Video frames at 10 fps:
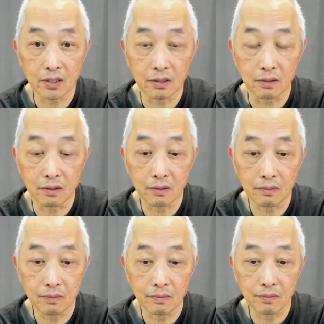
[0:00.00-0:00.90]
Inflation
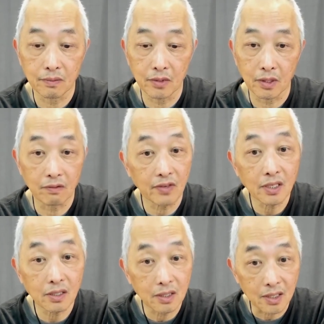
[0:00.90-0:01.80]
is a tax,
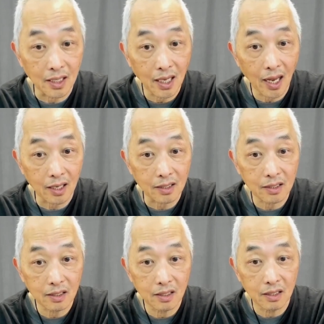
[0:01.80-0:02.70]

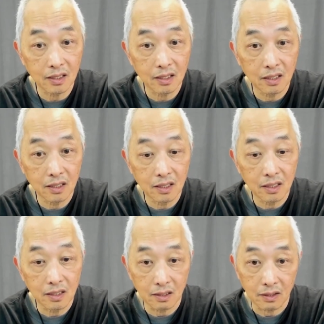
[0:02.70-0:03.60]
right?
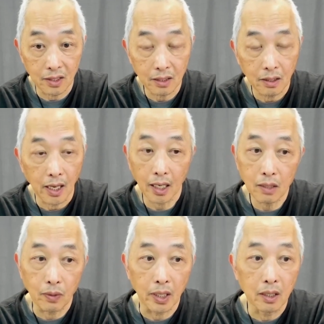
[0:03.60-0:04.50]
Anyway, so we talk
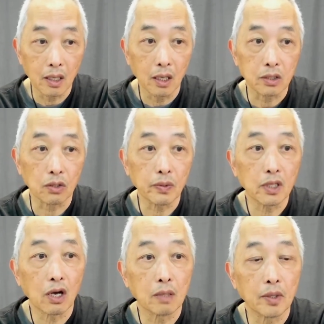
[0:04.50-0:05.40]
about 5
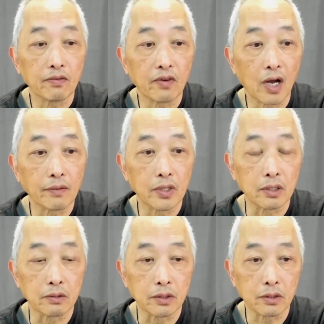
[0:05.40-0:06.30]
hindrances,
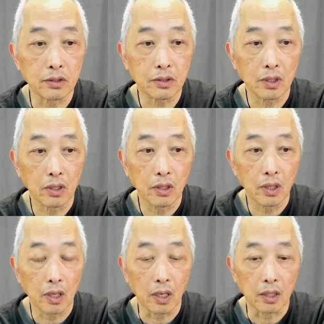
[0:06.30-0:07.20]
and so now the
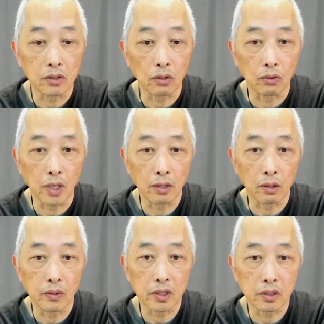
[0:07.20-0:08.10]
question is that
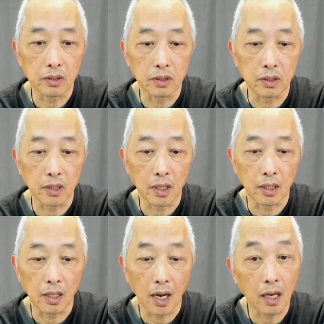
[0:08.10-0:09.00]
how do we
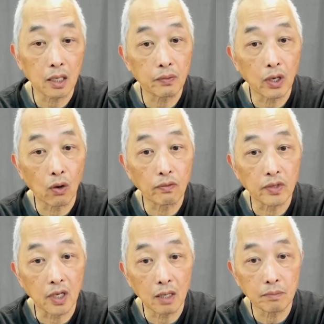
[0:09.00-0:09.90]
overcome that?
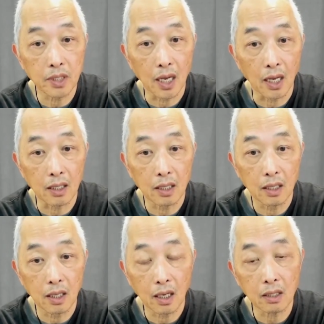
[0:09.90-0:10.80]
How do we overcome that?